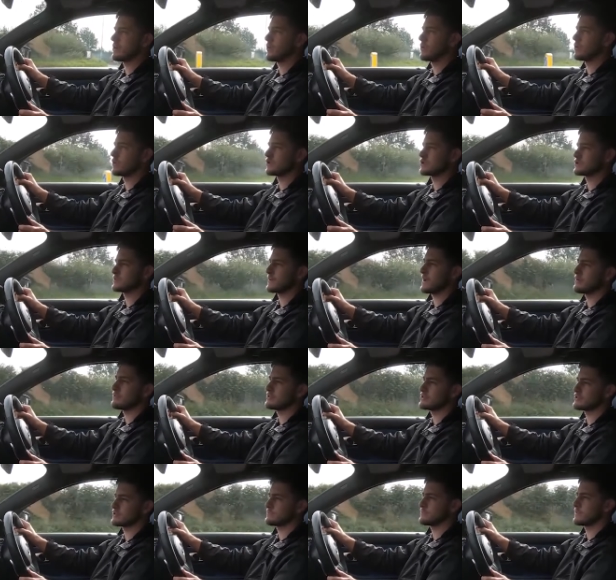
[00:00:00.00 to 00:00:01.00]

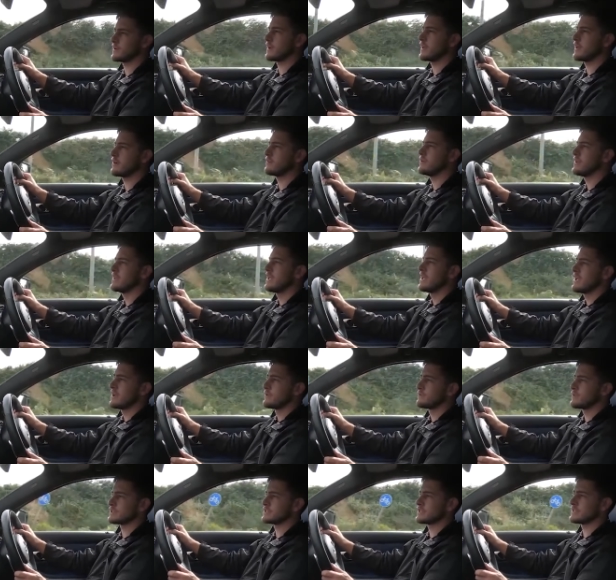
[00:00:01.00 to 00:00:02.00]
horsepower just below,
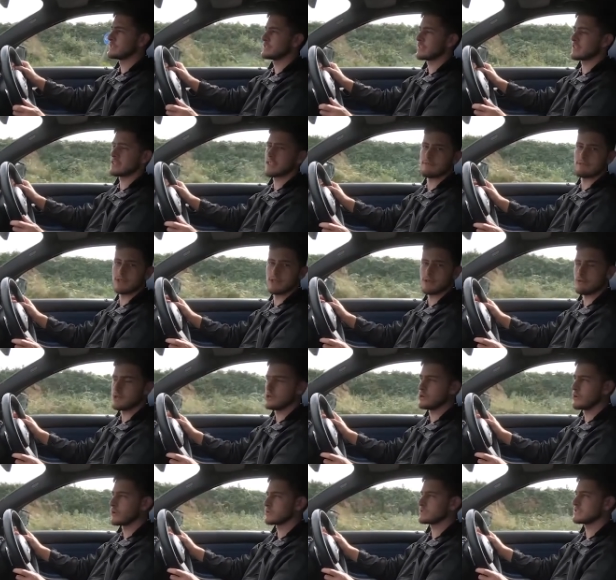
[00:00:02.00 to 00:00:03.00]
which is giving you a
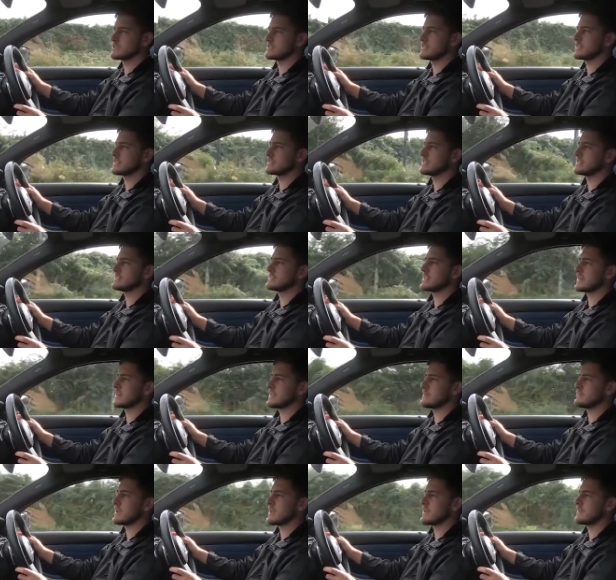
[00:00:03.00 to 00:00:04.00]
0 to 60
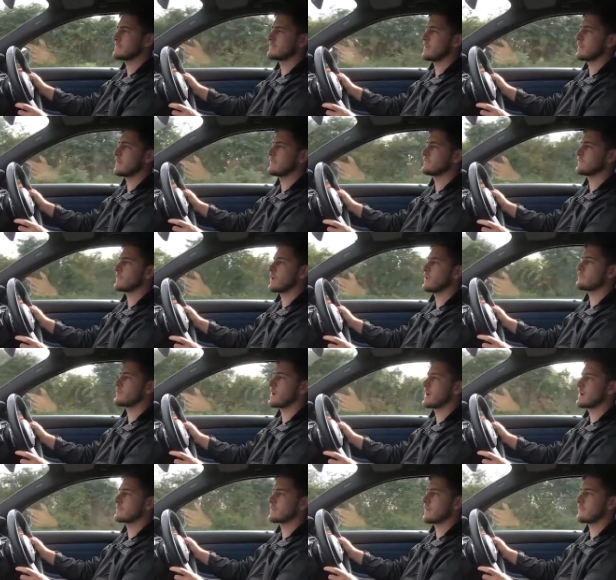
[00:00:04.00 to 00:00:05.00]
time as of
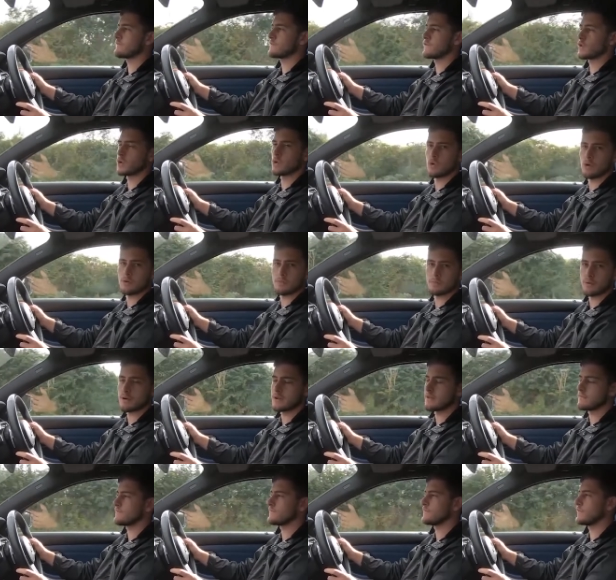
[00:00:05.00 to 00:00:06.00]
around
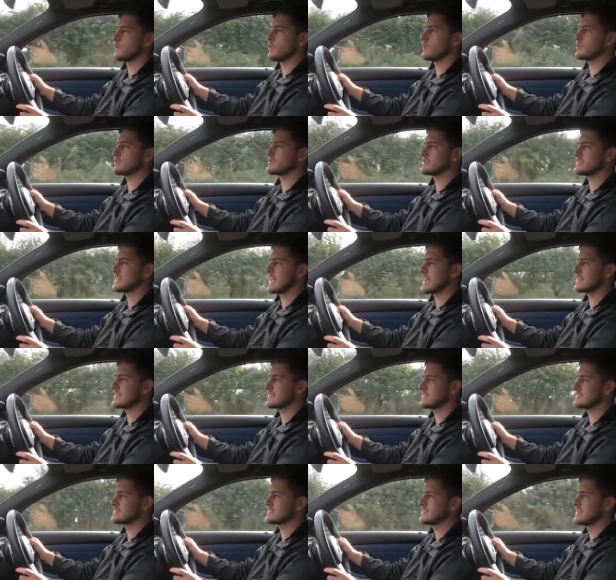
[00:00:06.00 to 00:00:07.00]
4.4
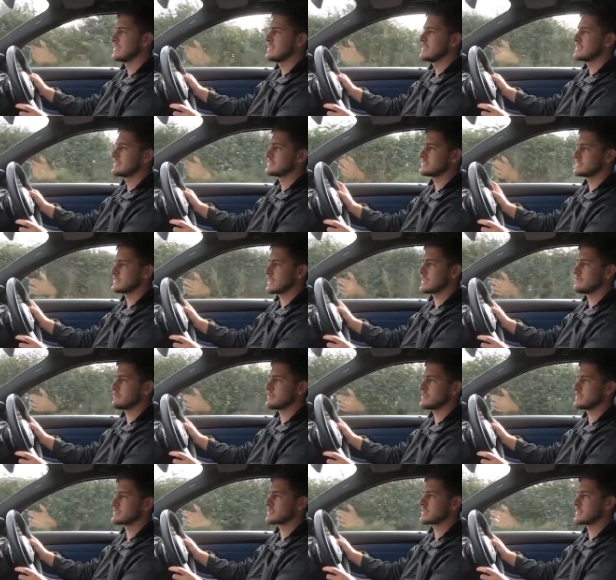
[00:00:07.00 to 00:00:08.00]
seconds.
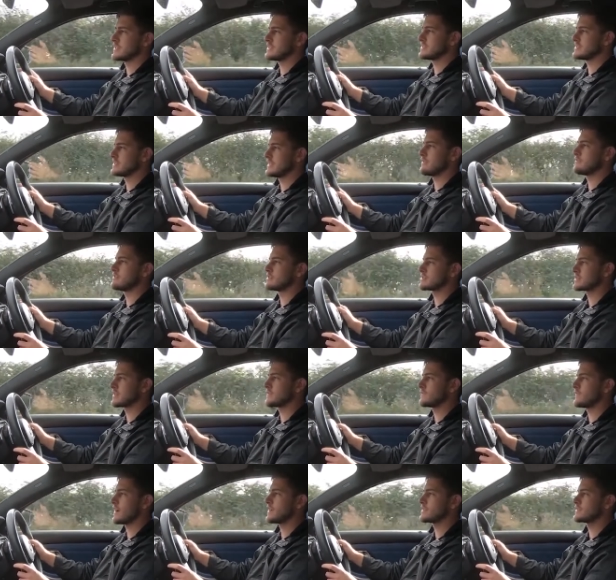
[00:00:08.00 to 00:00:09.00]
Seriously,
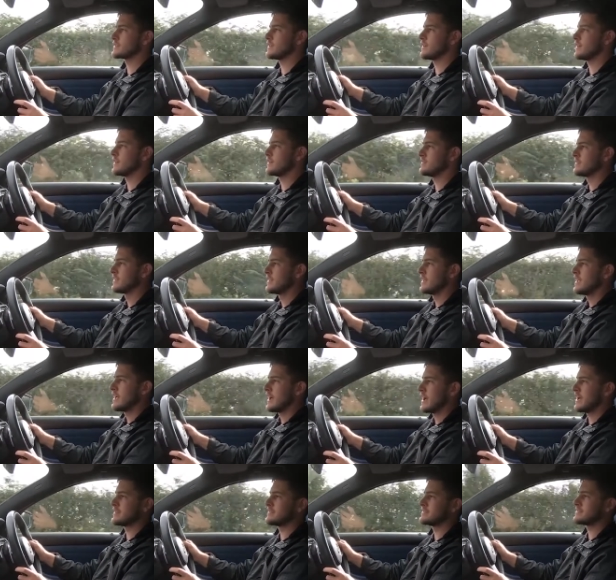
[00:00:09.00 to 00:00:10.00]
seriously fast car.
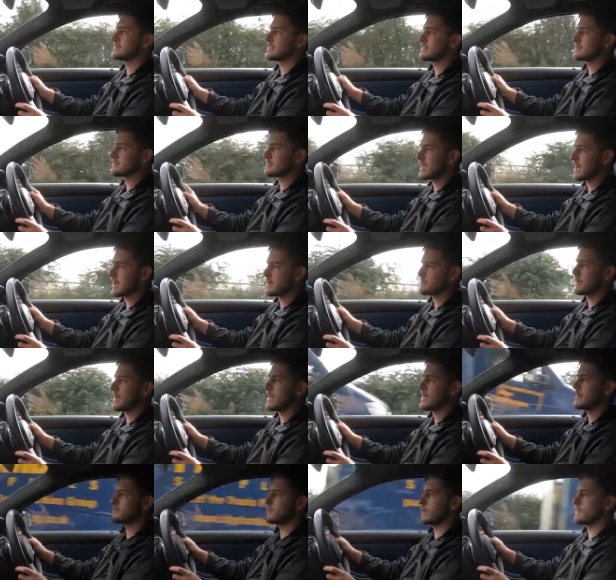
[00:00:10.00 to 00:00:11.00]
And that
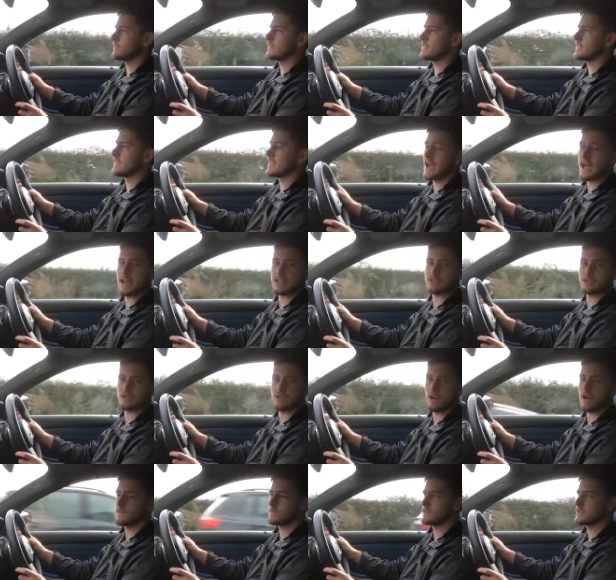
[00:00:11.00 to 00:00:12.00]
paired with the
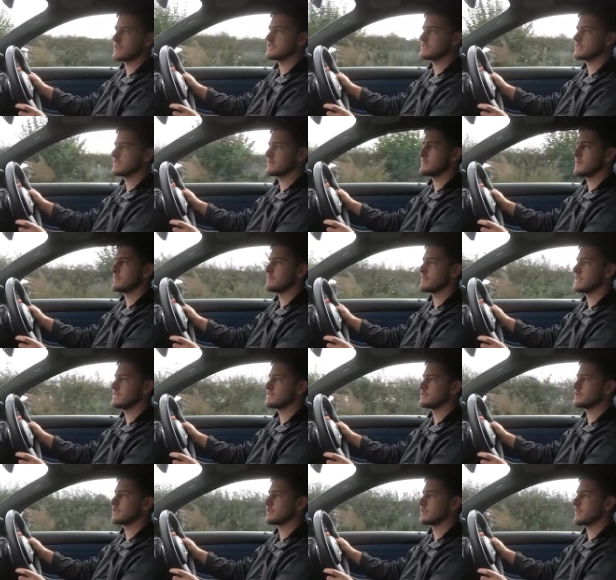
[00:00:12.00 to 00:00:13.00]
X-Drive system
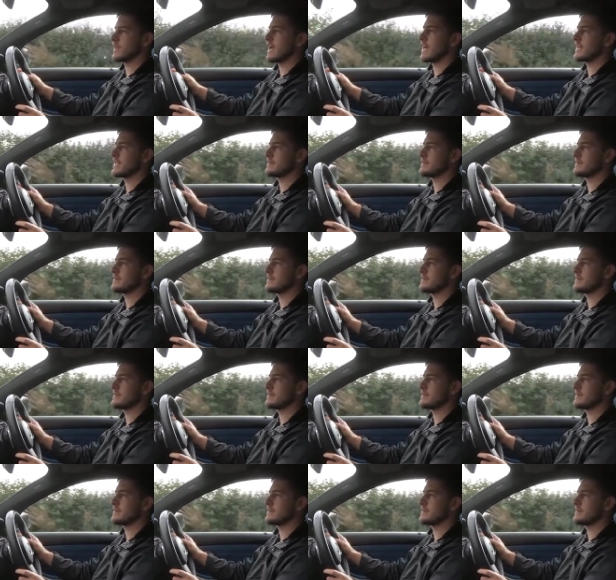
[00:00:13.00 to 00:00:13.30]
means you'll